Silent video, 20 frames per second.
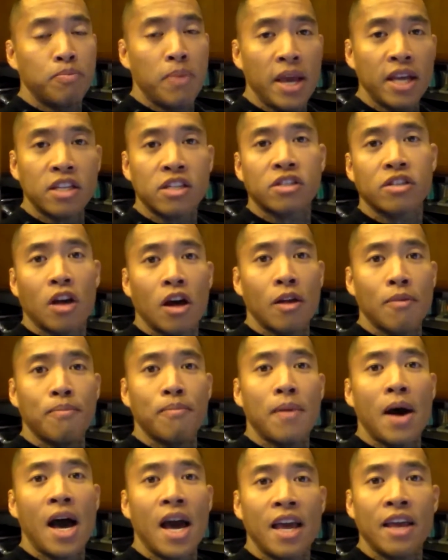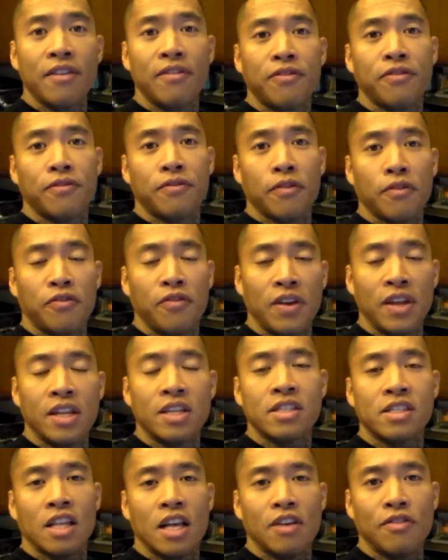based on my
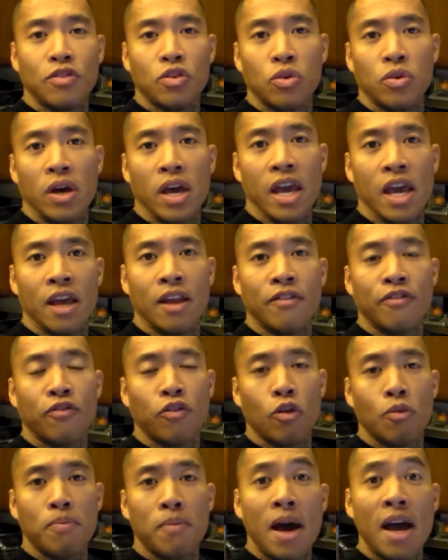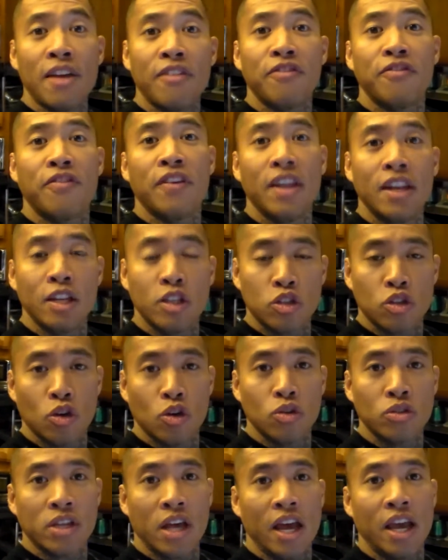fitness level and for my fitness
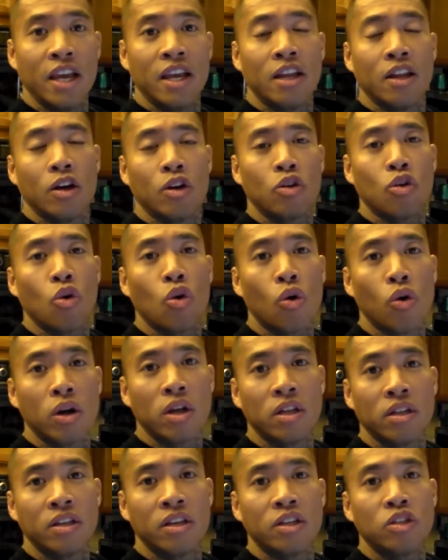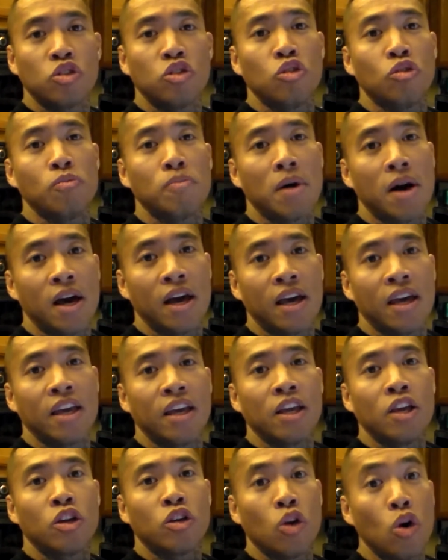goals, I eat accordingly to
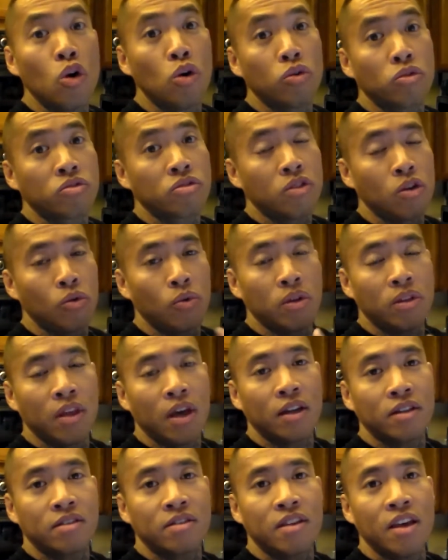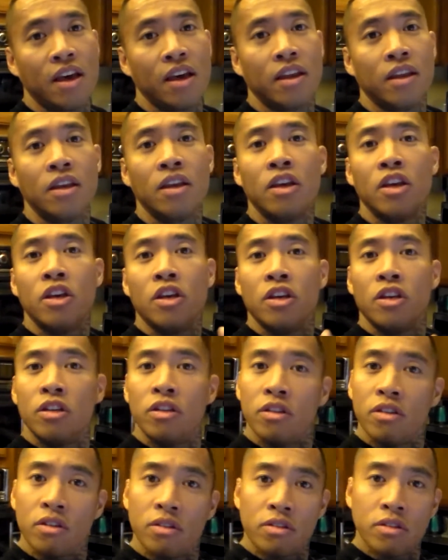my goals. So with that said,
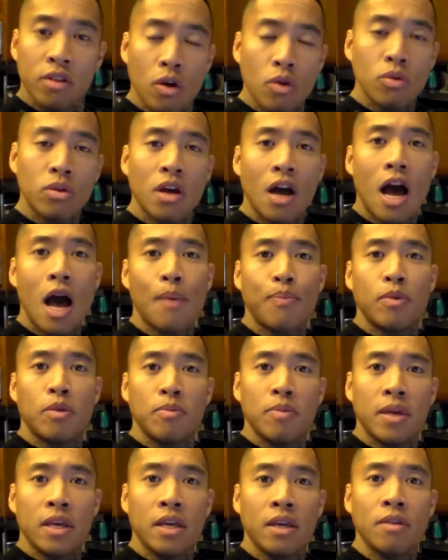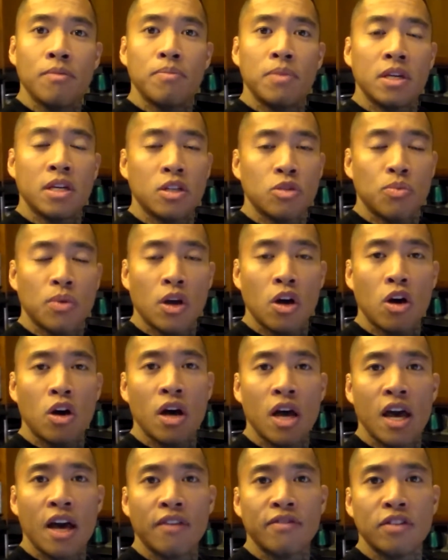don't copy me, because we
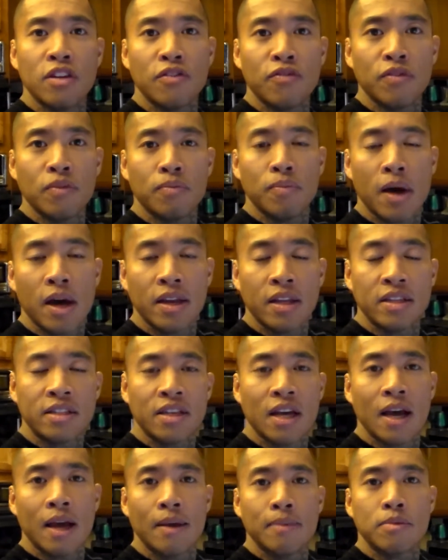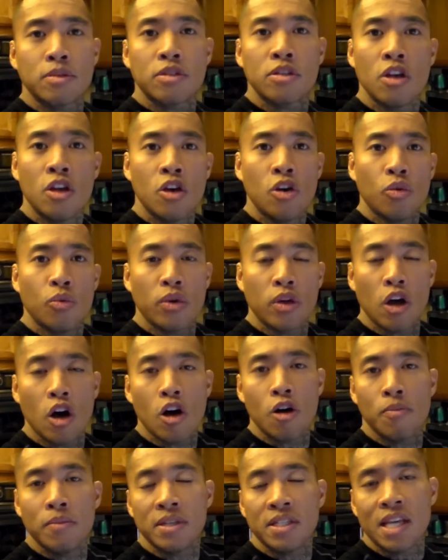all have different body types. We
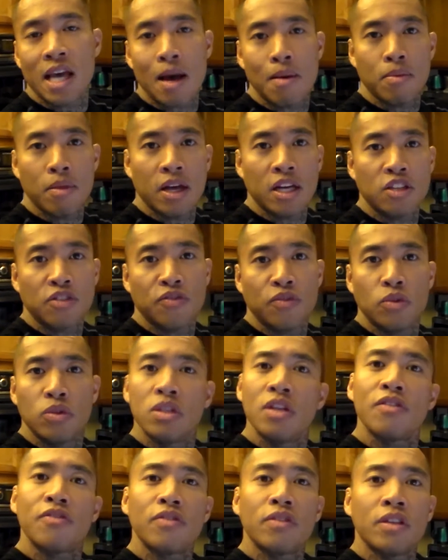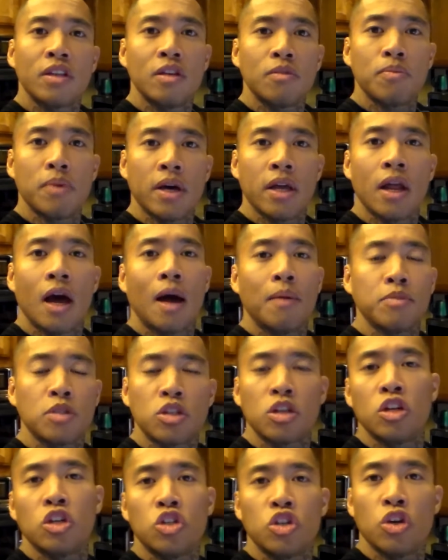all metabolize food differently, but I'm
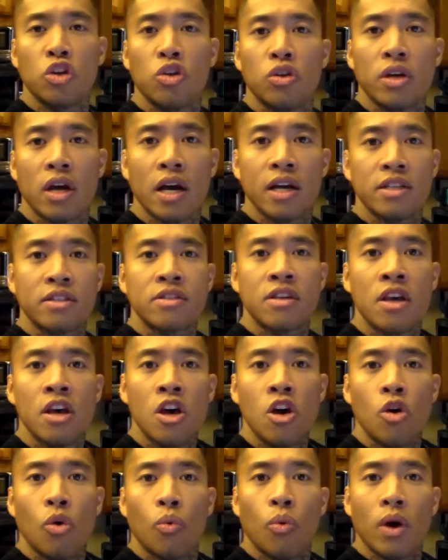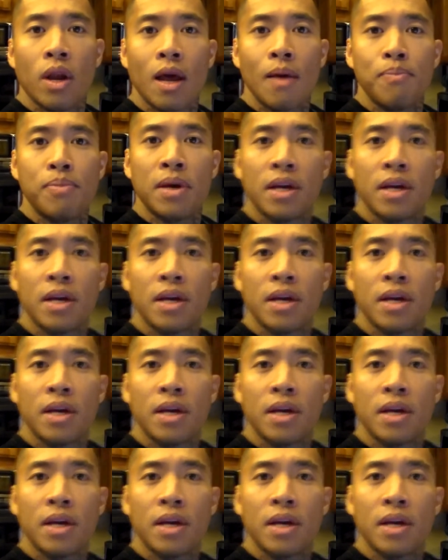just going to show you guys what I